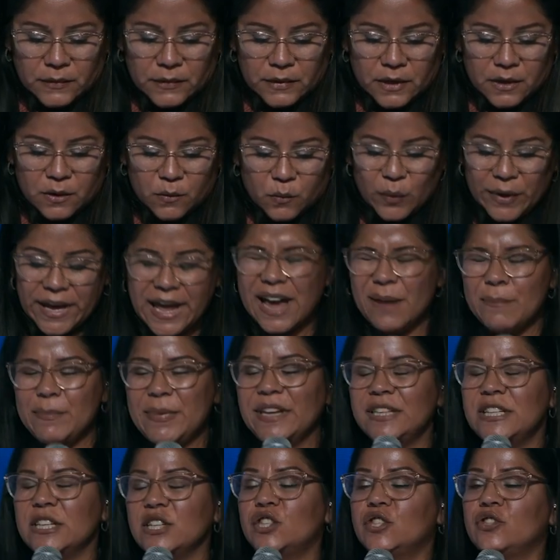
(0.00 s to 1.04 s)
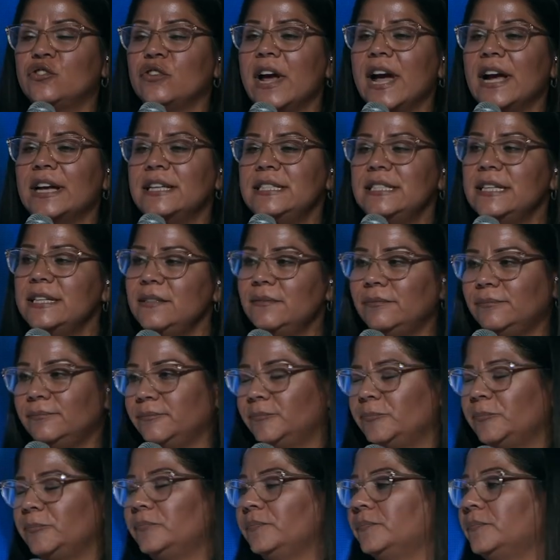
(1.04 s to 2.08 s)
We can't be distracted.
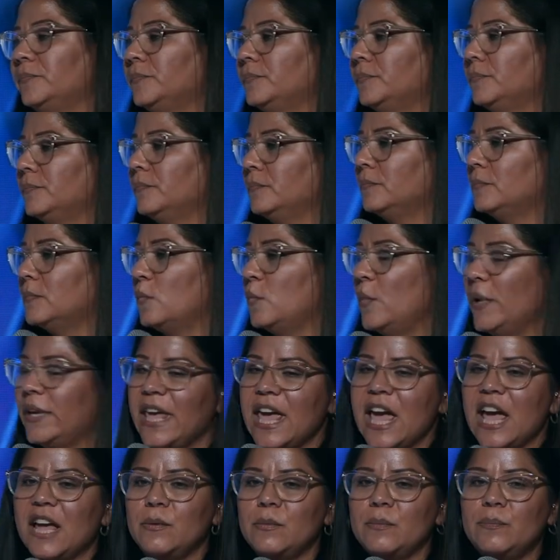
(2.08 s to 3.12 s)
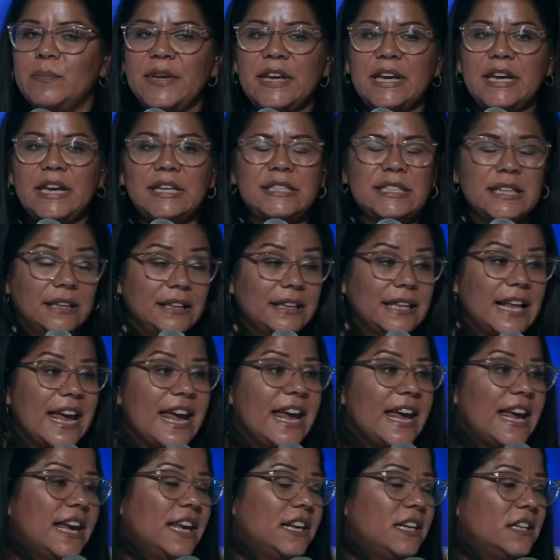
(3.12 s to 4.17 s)
We can't be
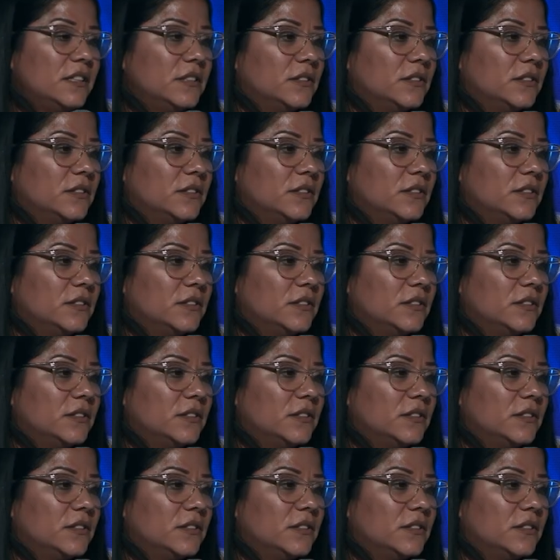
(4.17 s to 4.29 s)
delayed.